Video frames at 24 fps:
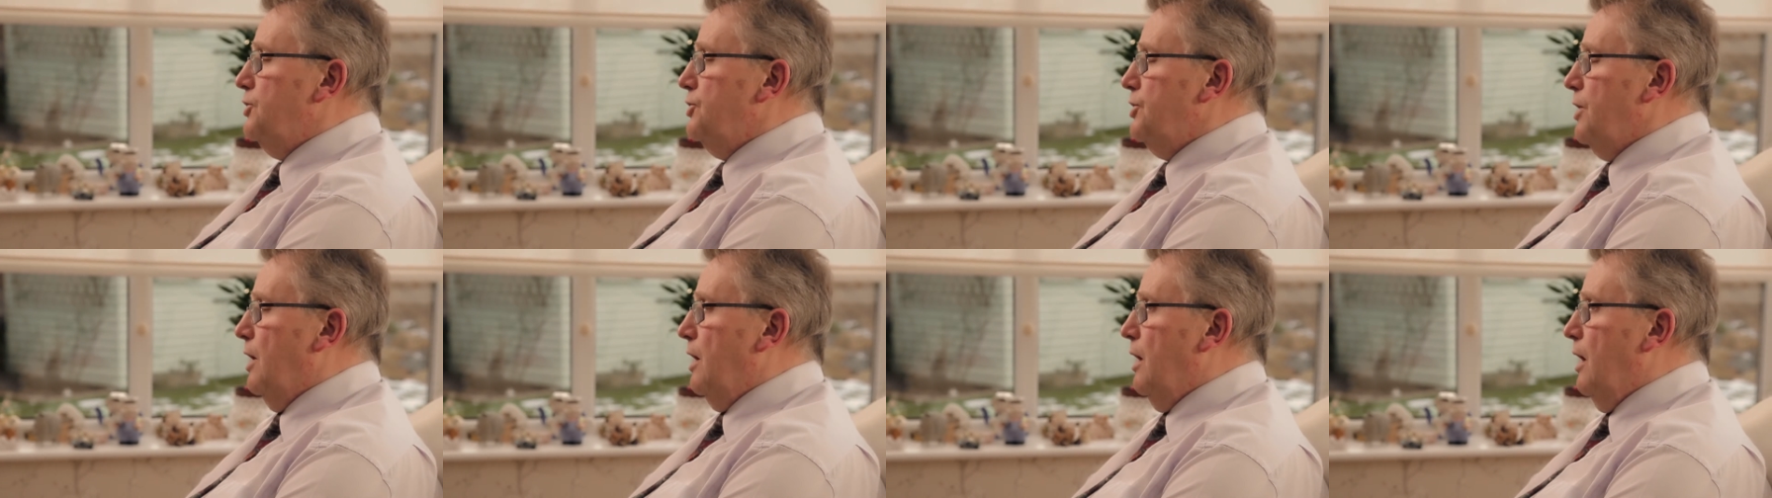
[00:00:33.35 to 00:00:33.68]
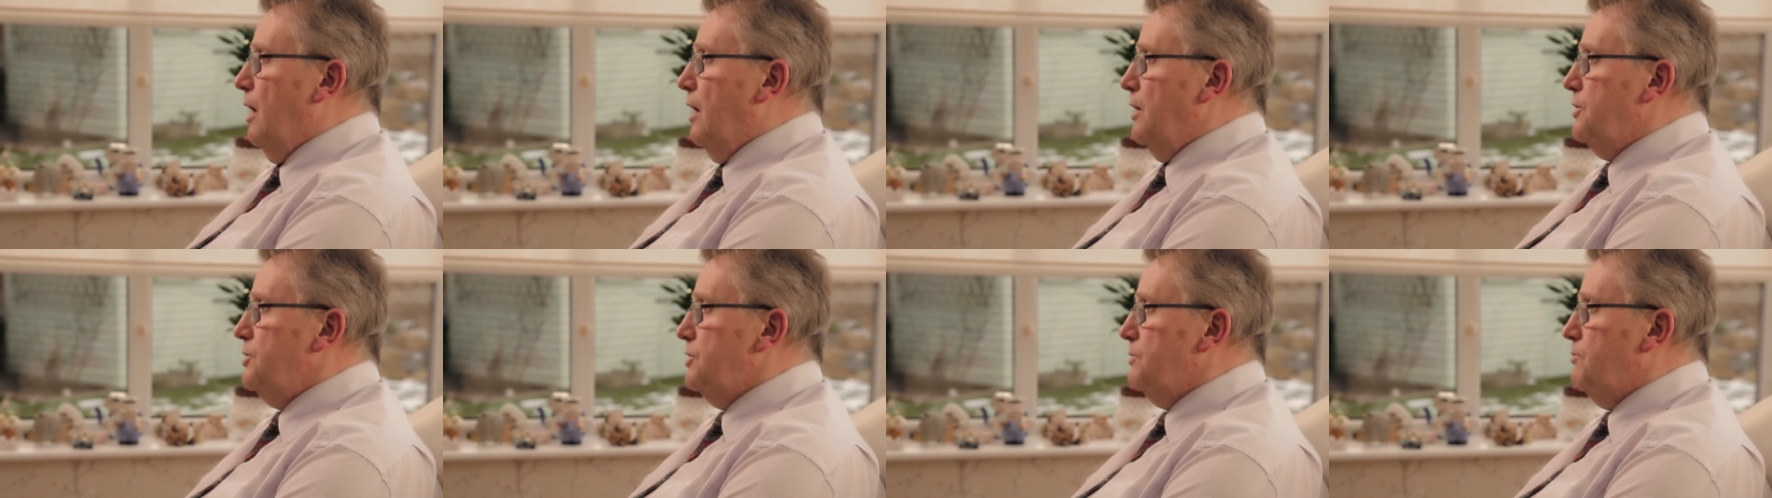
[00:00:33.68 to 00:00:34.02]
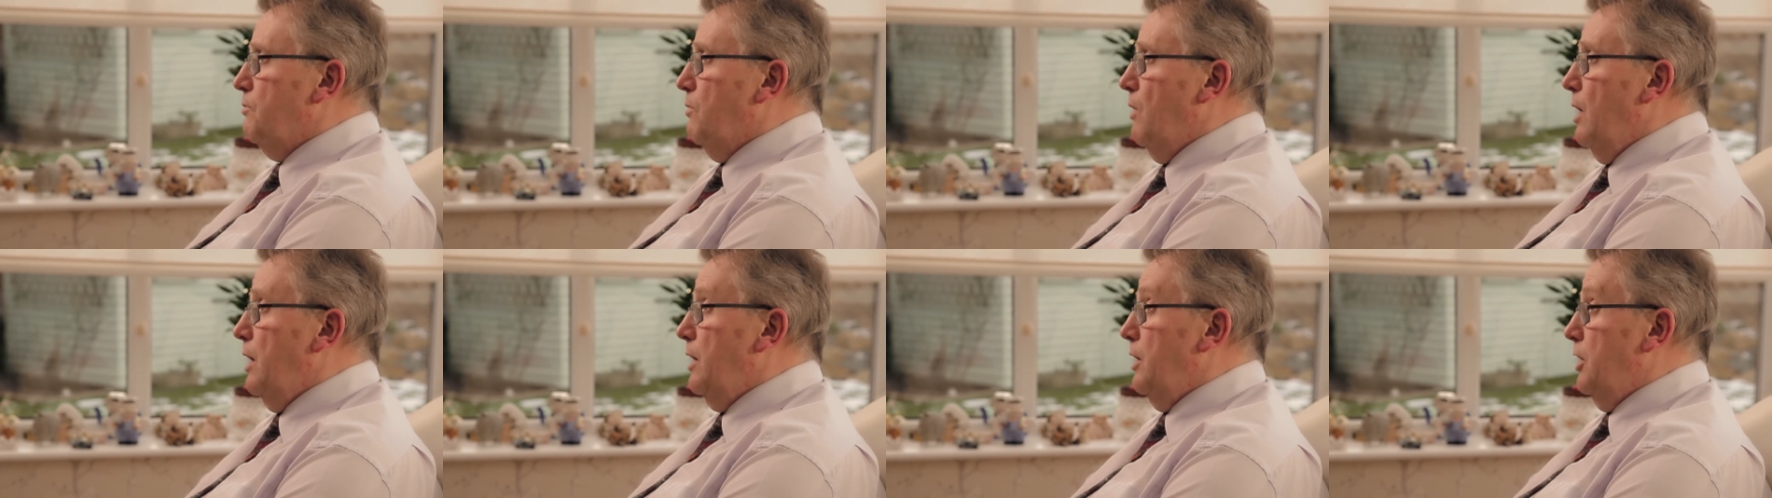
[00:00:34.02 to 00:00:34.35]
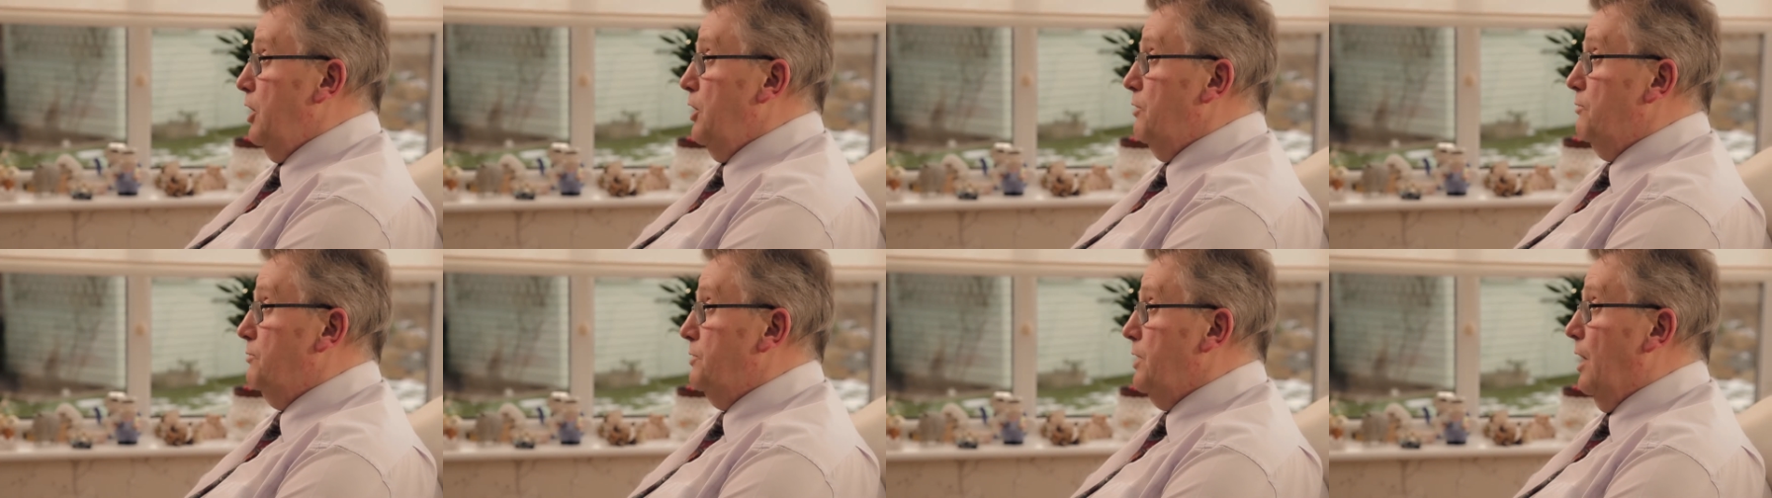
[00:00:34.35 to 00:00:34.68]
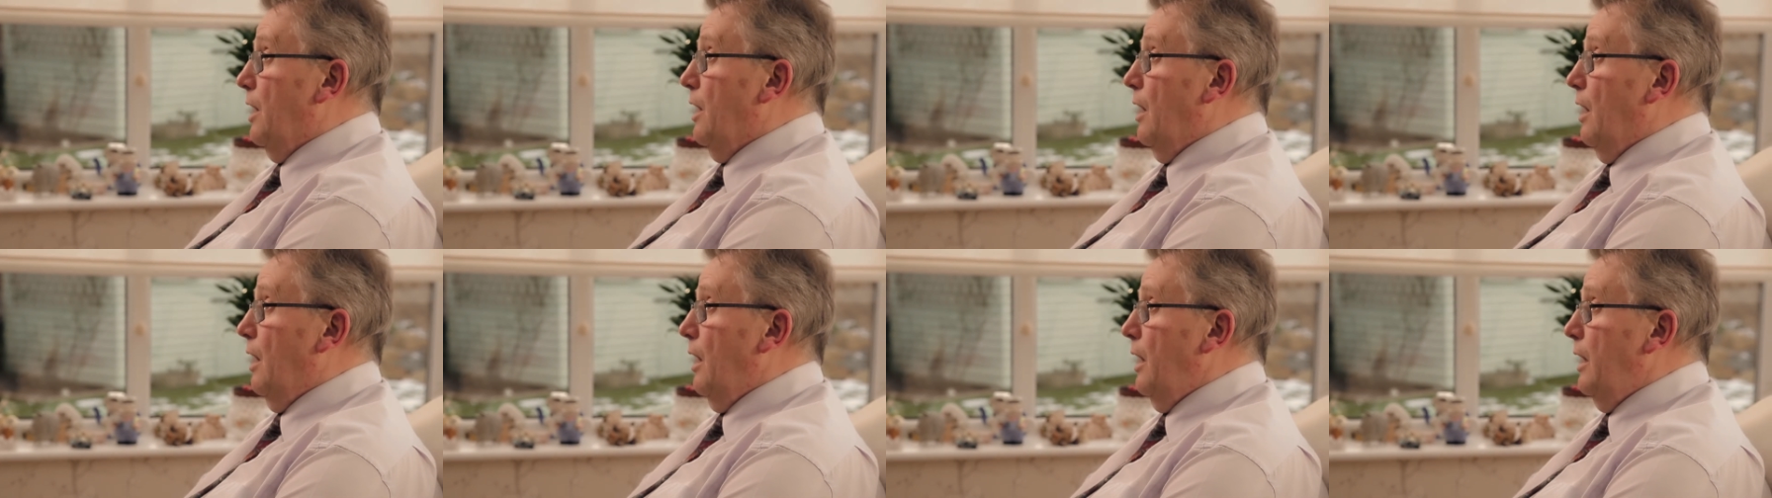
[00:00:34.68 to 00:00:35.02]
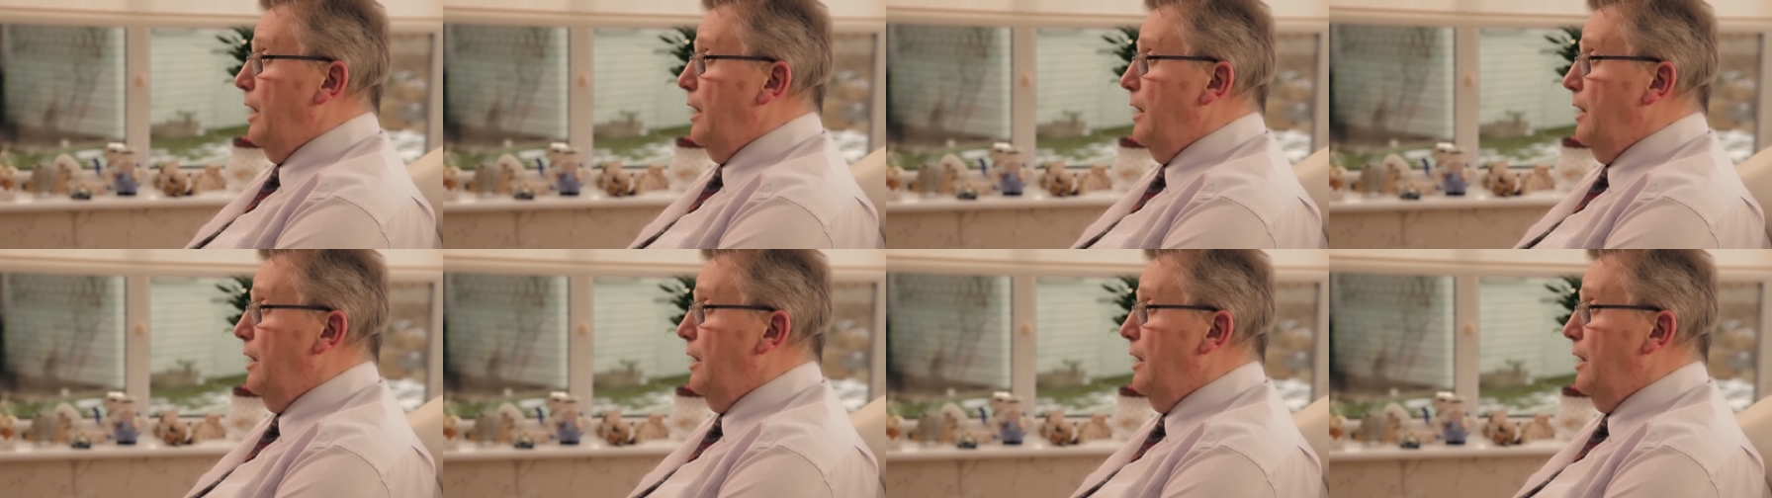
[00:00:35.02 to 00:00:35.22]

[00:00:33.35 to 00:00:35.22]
charged when you die